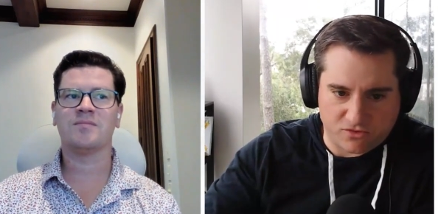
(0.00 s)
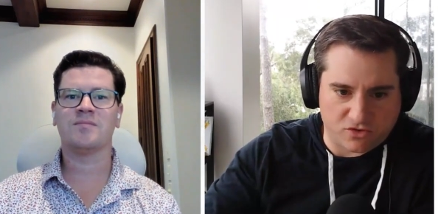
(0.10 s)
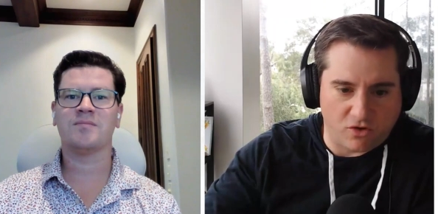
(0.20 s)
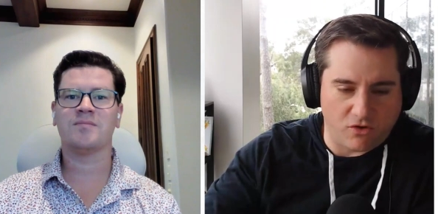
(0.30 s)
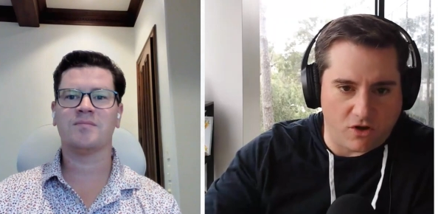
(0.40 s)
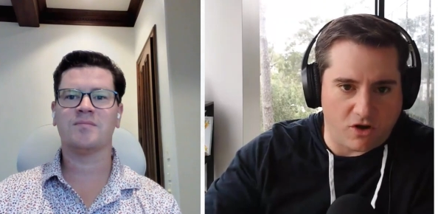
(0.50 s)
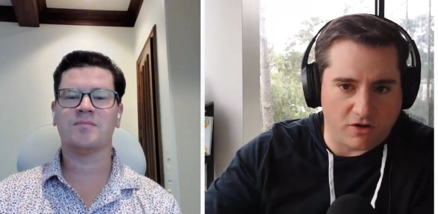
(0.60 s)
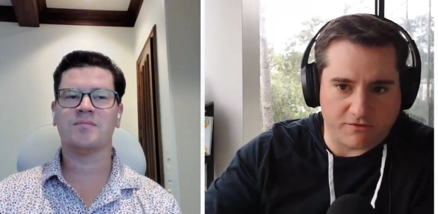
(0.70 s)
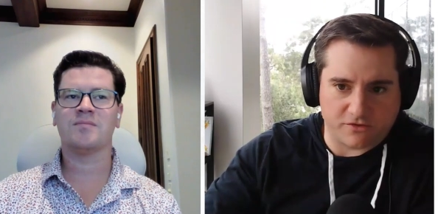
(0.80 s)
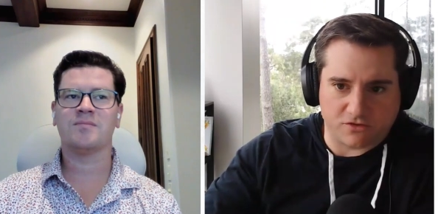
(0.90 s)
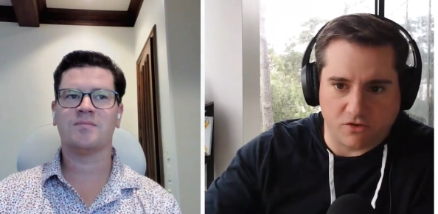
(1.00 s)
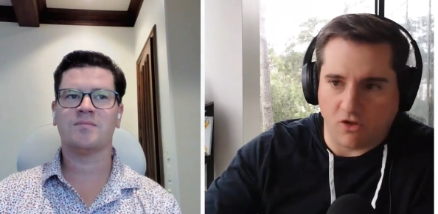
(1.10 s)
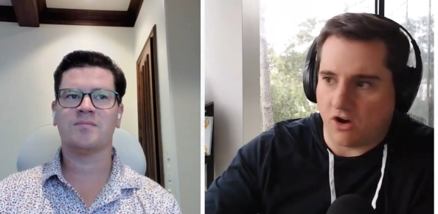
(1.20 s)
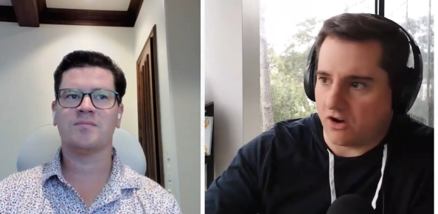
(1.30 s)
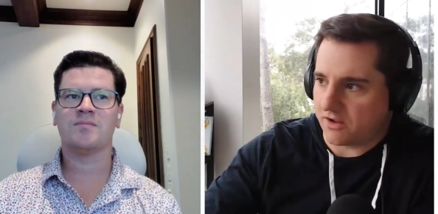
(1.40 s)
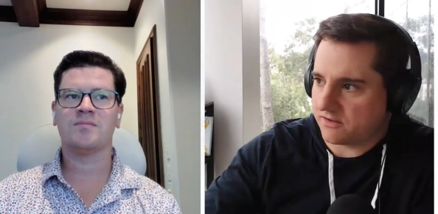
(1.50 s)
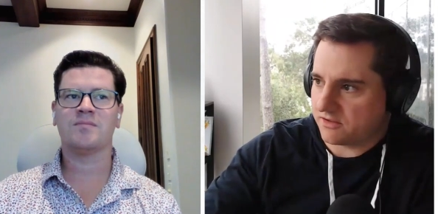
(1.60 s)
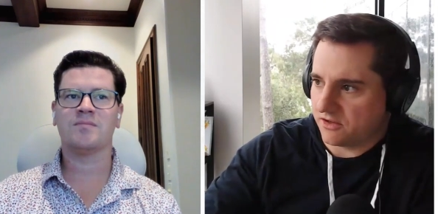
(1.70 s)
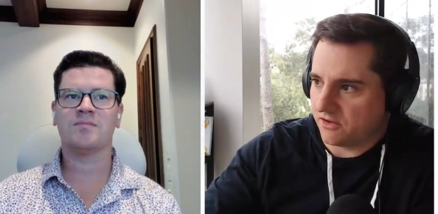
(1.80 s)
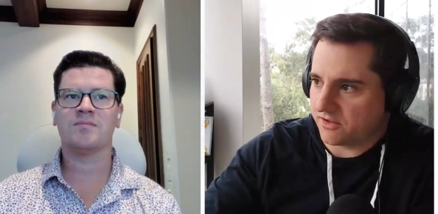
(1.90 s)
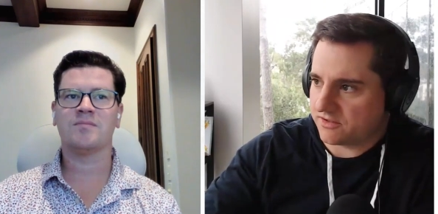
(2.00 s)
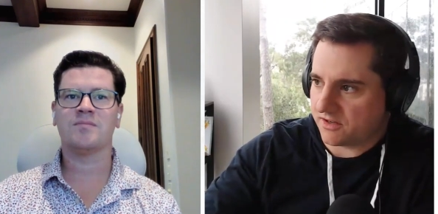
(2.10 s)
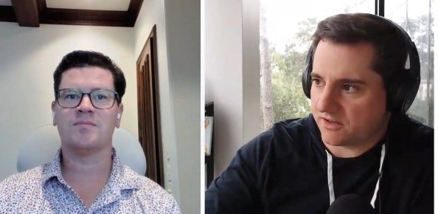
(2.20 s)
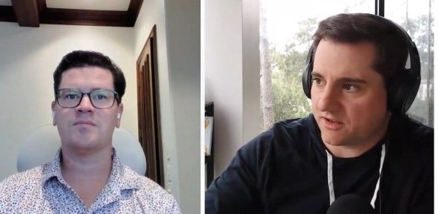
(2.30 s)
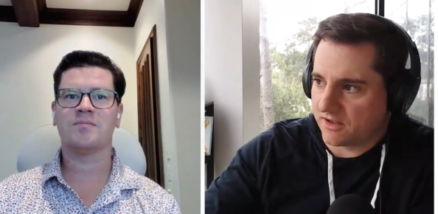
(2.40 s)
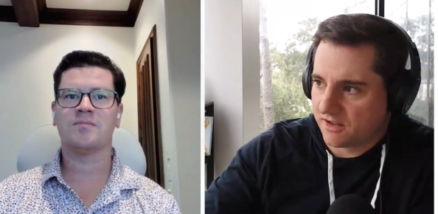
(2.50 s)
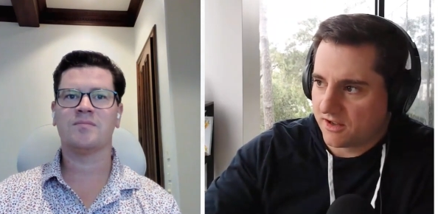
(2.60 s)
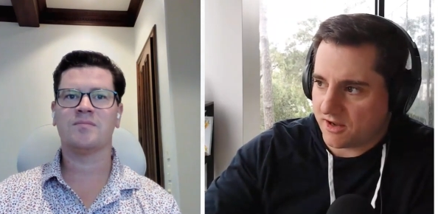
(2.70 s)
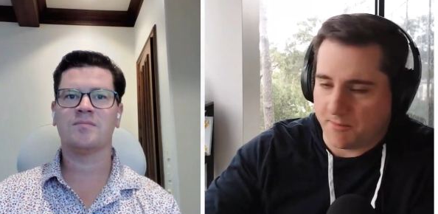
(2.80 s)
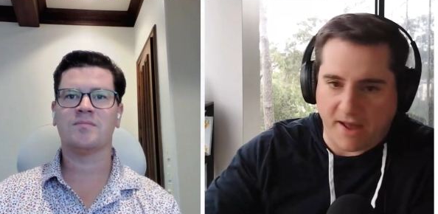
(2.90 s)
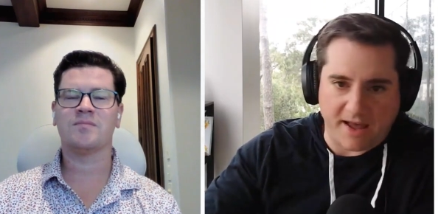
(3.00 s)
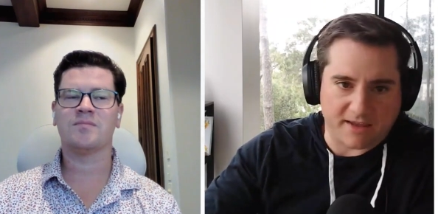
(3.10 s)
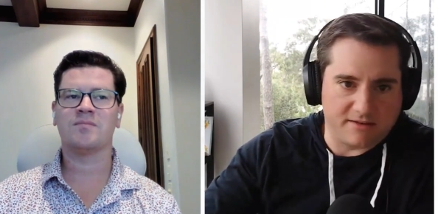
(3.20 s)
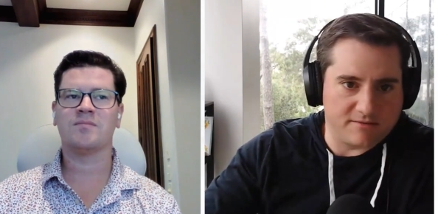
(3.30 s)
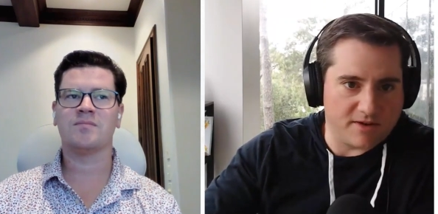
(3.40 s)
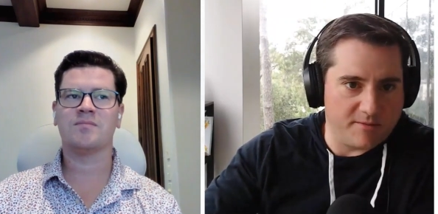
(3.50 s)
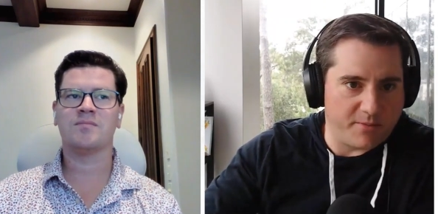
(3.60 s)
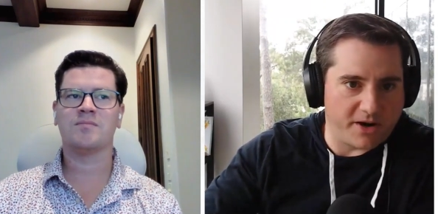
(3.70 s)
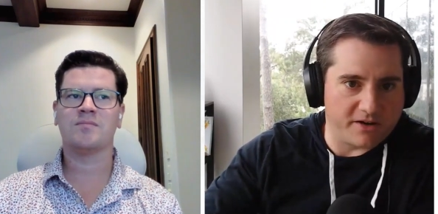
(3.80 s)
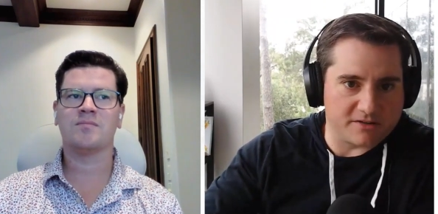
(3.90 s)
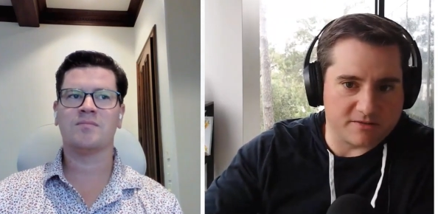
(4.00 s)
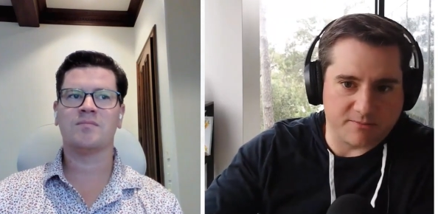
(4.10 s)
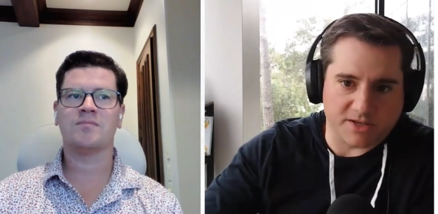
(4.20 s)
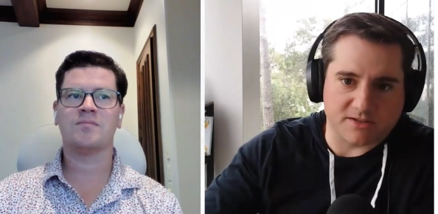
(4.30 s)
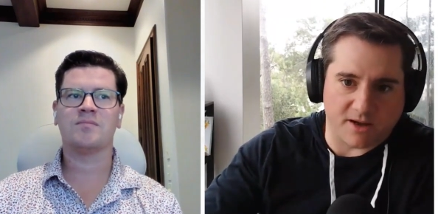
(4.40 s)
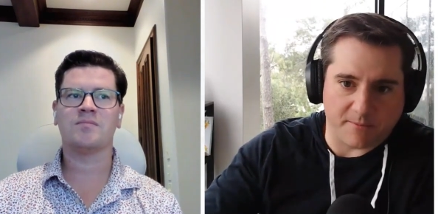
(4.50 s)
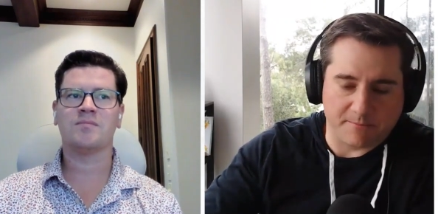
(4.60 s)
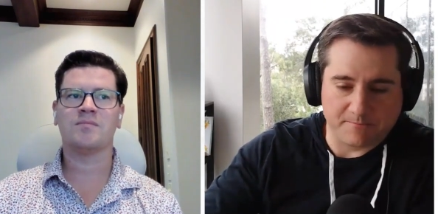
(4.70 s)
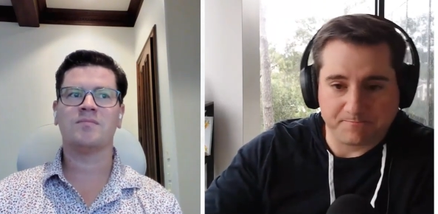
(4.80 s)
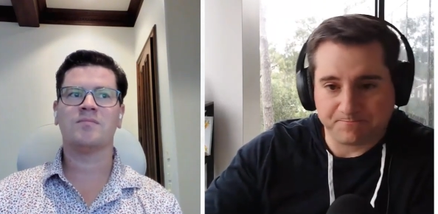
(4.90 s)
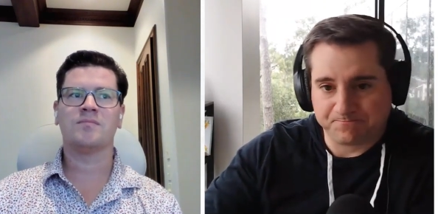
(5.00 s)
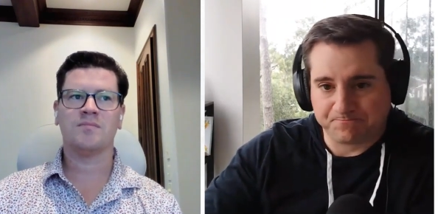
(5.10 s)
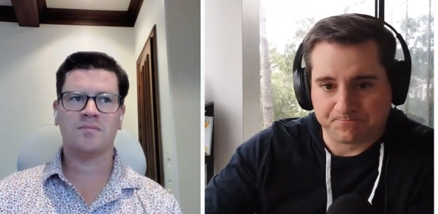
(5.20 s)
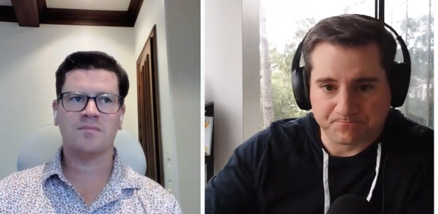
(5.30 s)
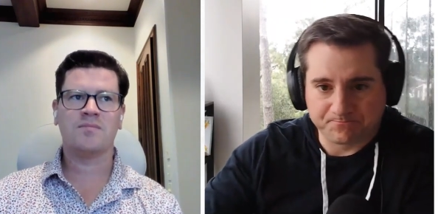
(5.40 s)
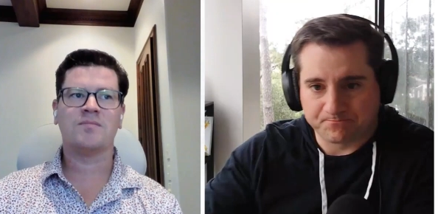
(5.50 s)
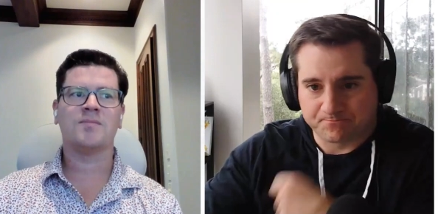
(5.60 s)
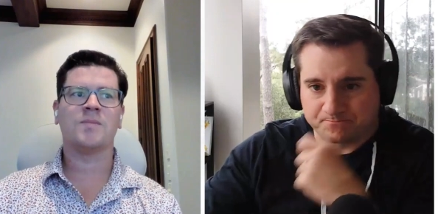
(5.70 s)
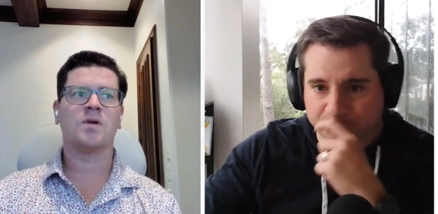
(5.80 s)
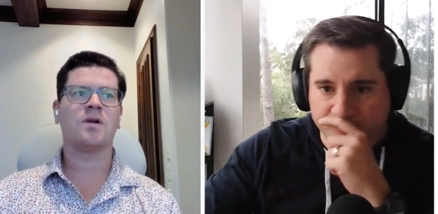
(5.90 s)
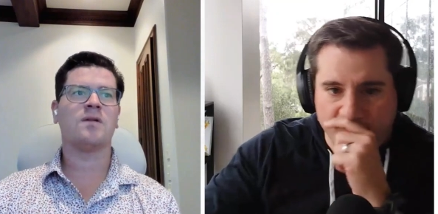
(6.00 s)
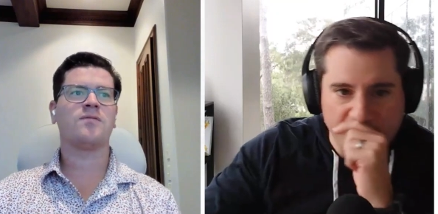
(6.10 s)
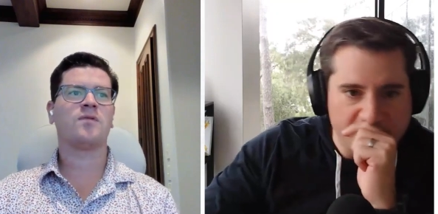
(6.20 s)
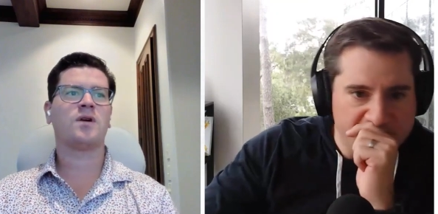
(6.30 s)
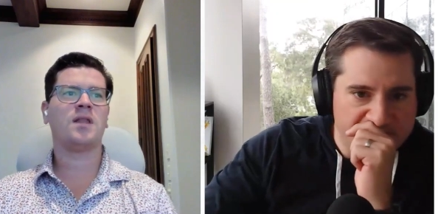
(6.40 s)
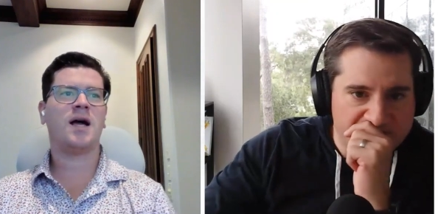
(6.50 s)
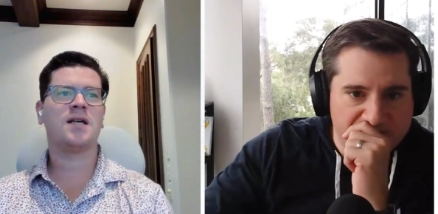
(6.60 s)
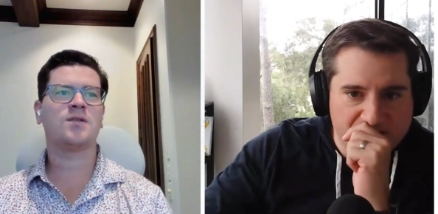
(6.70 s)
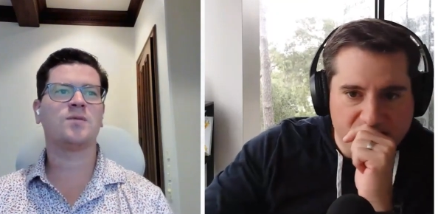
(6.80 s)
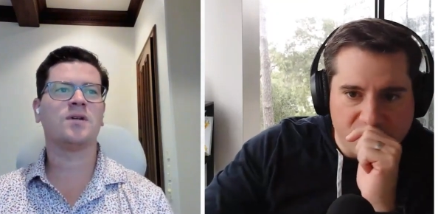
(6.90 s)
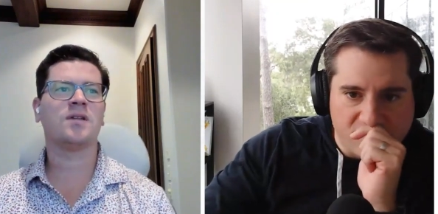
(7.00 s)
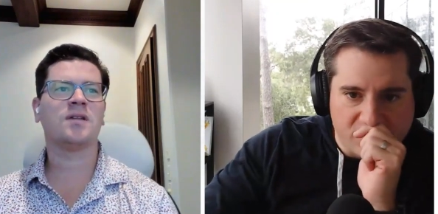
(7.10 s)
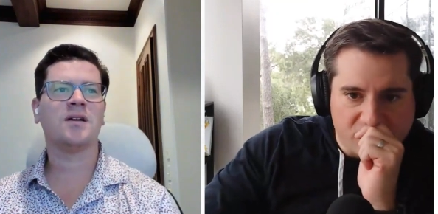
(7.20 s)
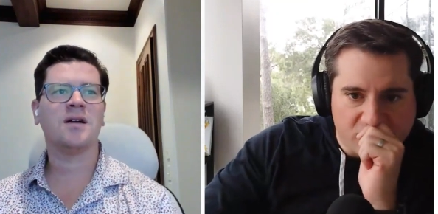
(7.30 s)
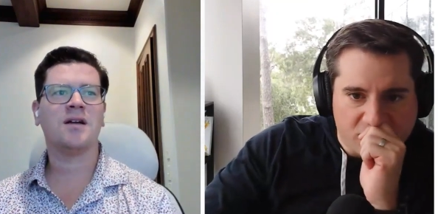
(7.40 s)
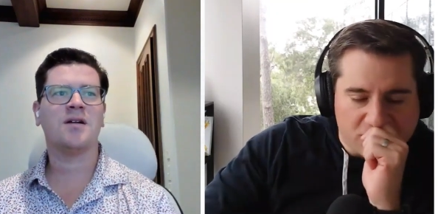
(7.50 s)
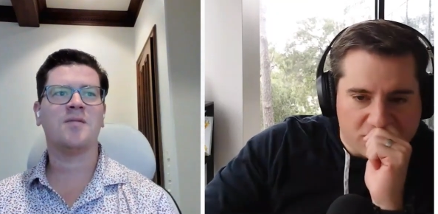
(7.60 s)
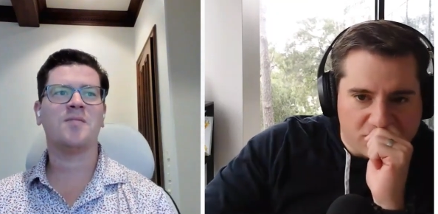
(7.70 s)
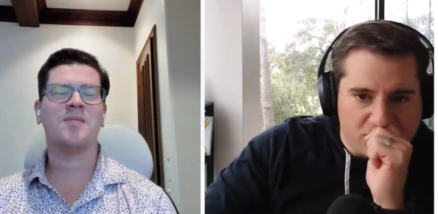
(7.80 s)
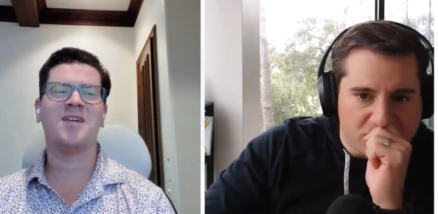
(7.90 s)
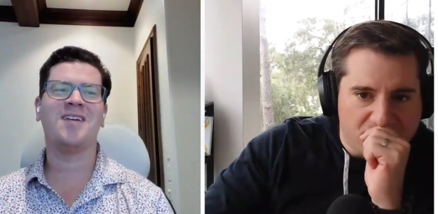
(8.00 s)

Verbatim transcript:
Speaker 1: so long for so long until it's gonna come back and and bite us big time.
Speaker 2: All right, for our last one, um,